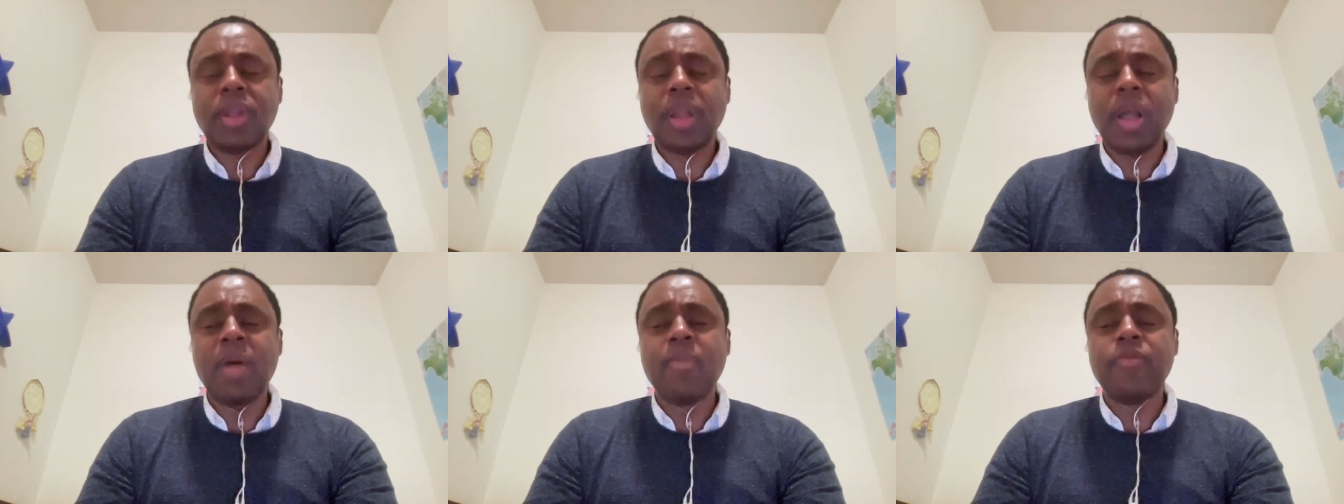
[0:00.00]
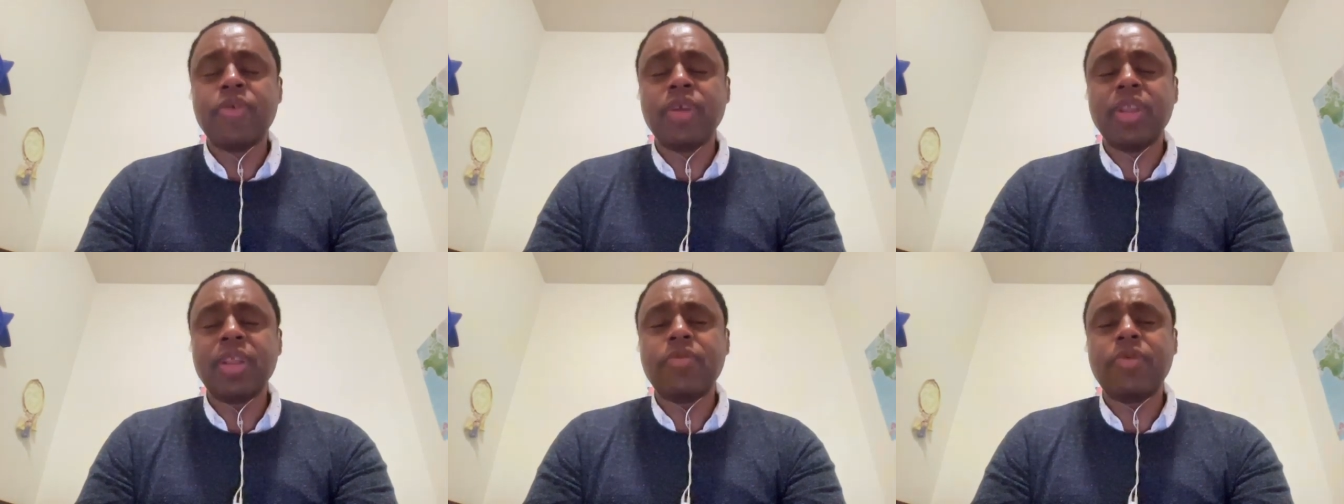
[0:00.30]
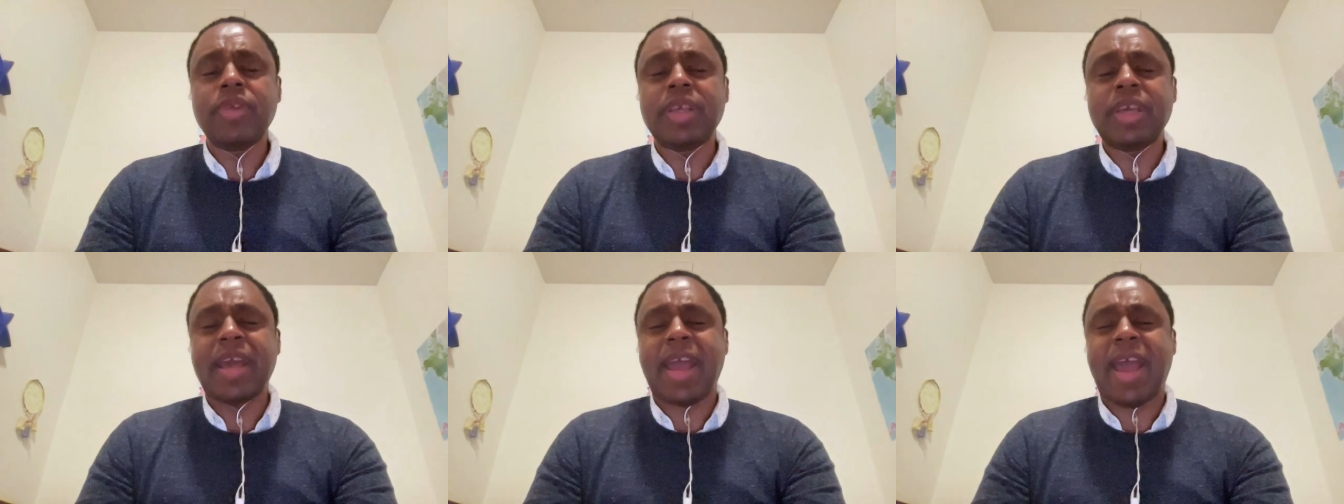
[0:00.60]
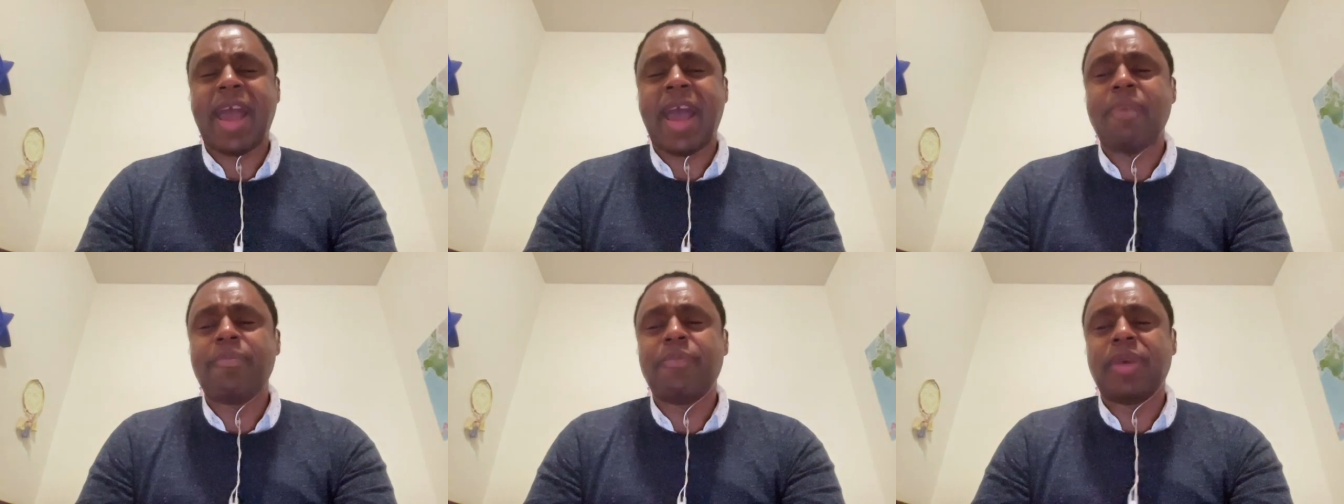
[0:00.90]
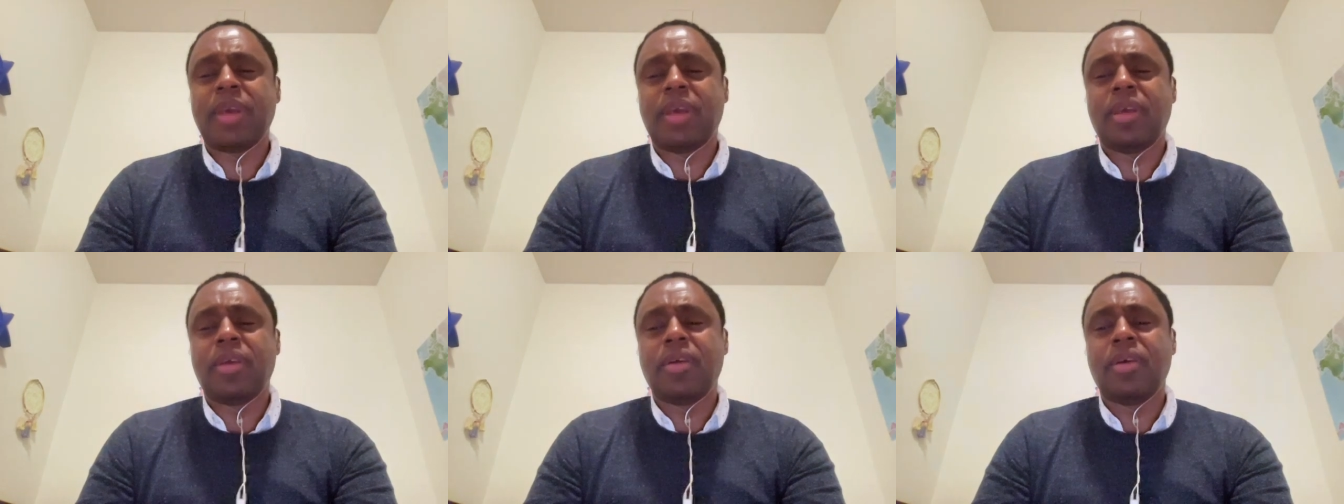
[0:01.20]
I'm really, really
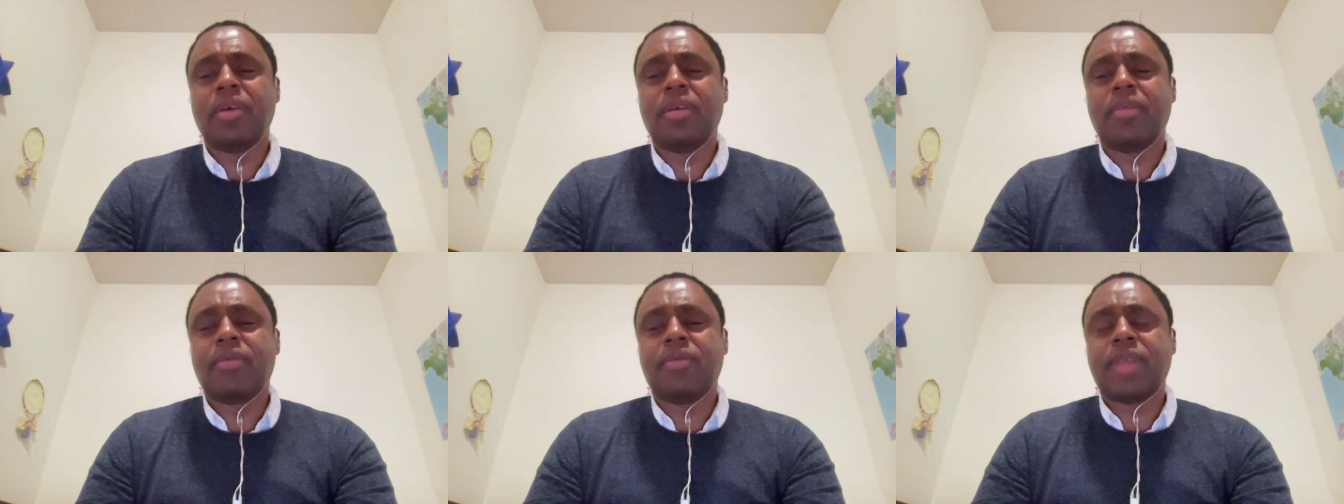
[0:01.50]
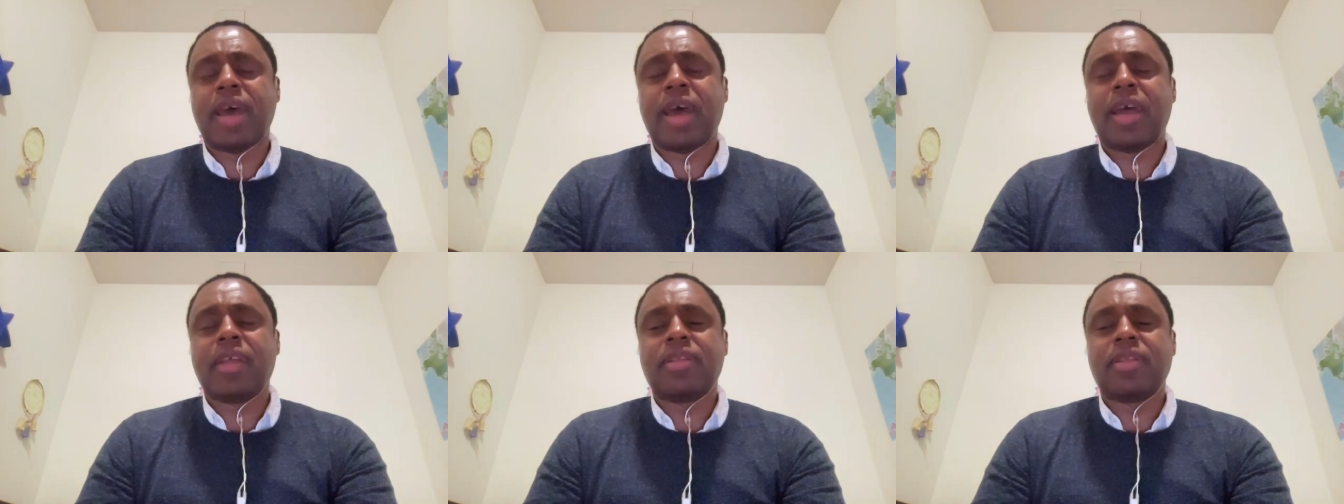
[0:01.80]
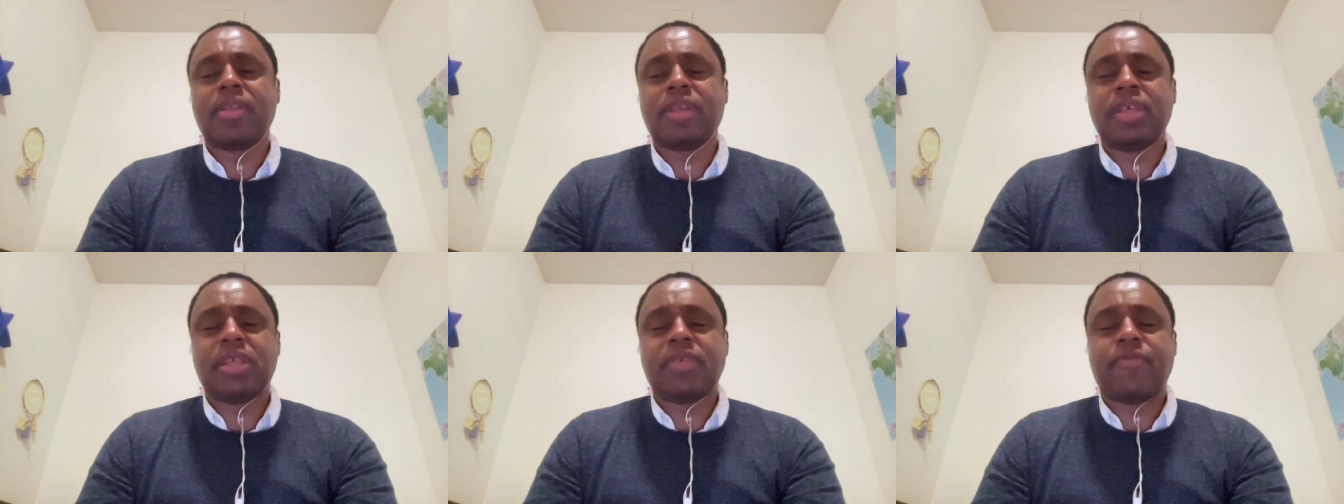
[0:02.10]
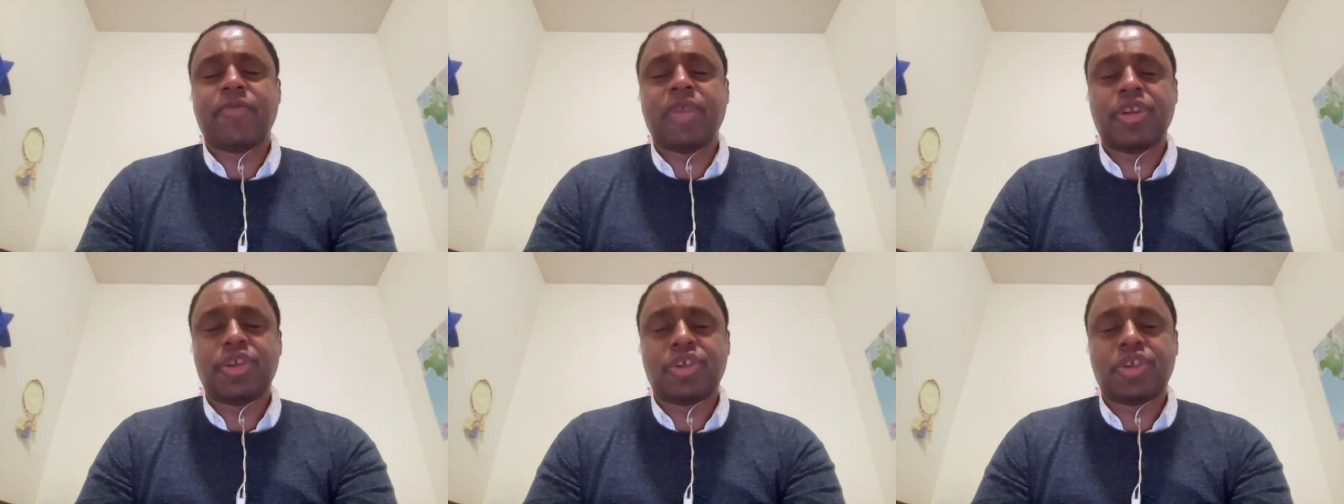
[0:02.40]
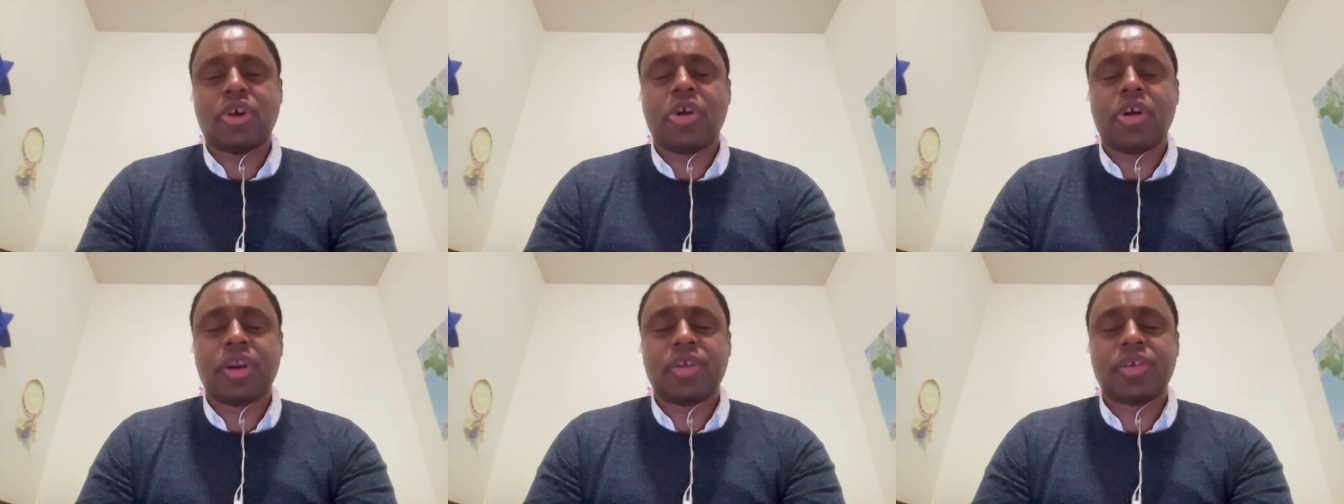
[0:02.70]
happy that these Finnish
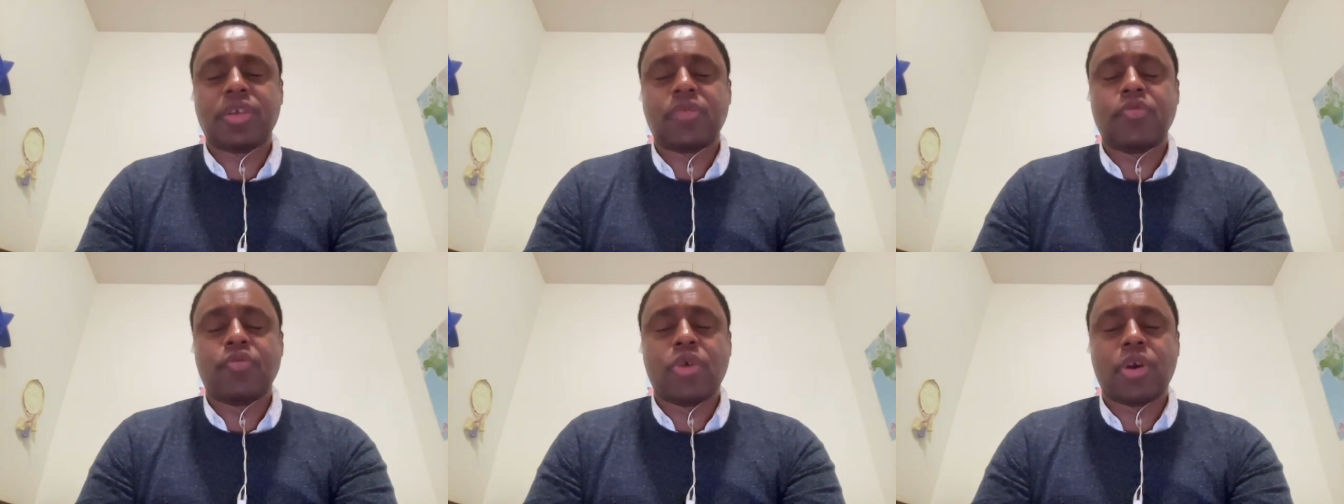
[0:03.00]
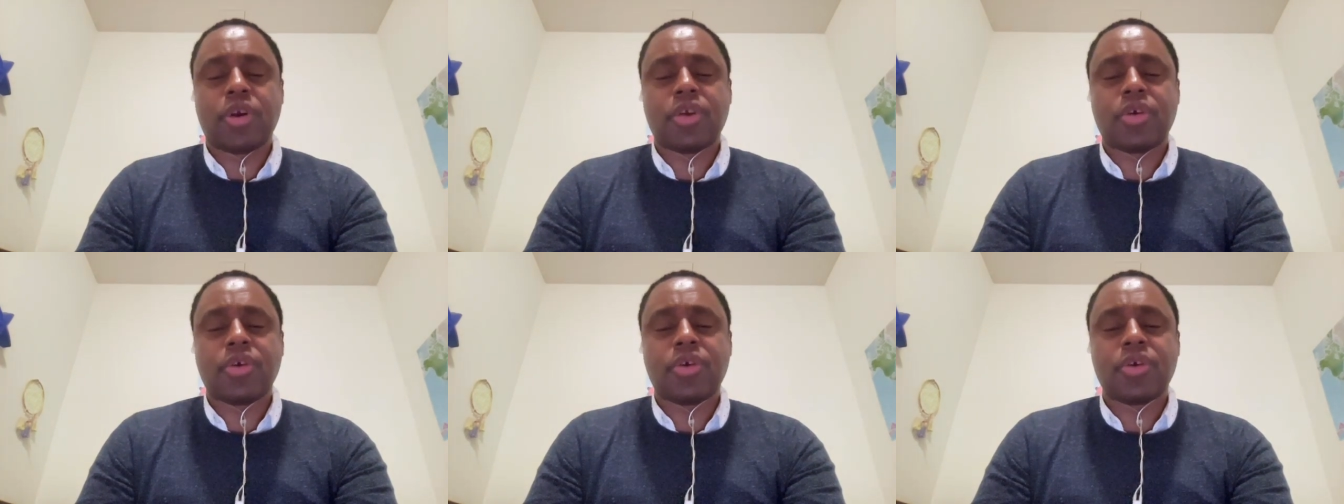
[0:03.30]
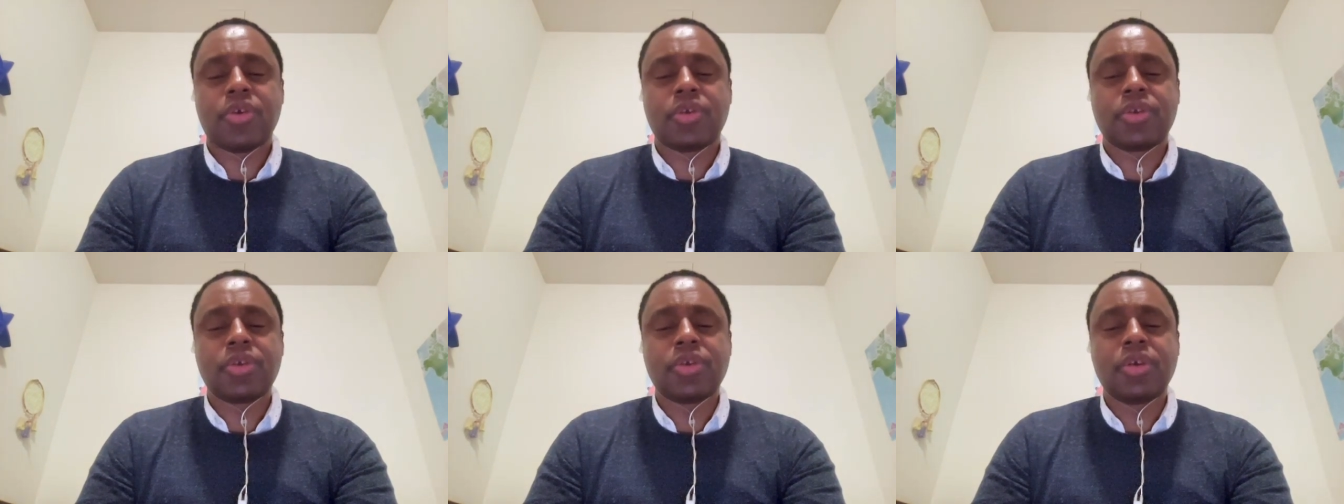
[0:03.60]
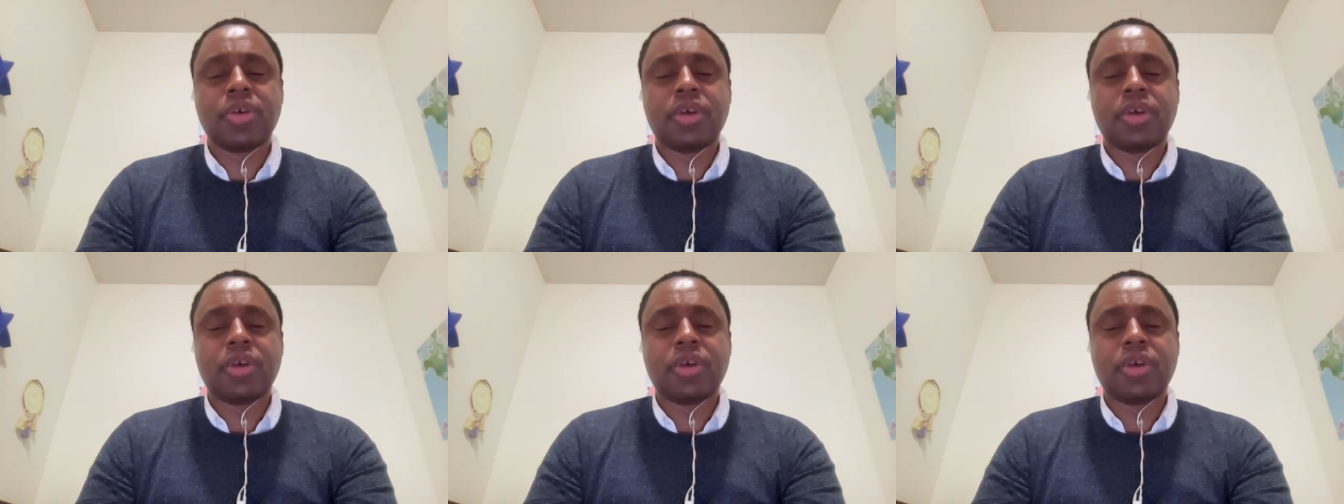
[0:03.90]
artists and workers